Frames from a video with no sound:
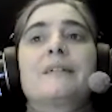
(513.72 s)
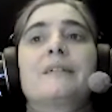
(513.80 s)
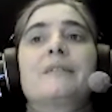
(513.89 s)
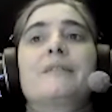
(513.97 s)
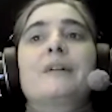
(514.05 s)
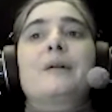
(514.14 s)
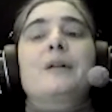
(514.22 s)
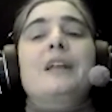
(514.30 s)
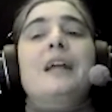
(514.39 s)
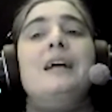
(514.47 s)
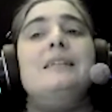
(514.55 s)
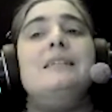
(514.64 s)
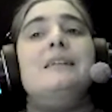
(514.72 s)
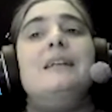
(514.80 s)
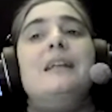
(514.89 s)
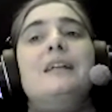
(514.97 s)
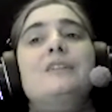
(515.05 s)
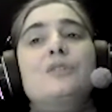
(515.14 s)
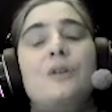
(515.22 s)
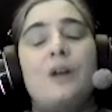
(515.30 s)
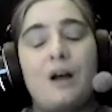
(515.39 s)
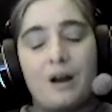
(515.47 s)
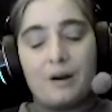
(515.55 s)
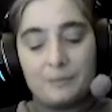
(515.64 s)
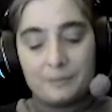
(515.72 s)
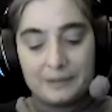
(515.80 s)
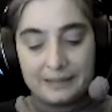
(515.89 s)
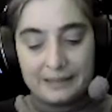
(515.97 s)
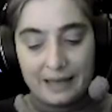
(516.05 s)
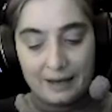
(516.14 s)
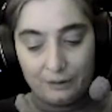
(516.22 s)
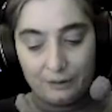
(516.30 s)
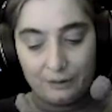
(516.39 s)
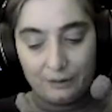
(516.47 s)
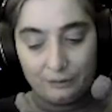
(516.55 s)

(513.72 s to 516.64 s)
Very nice. And let your arms down.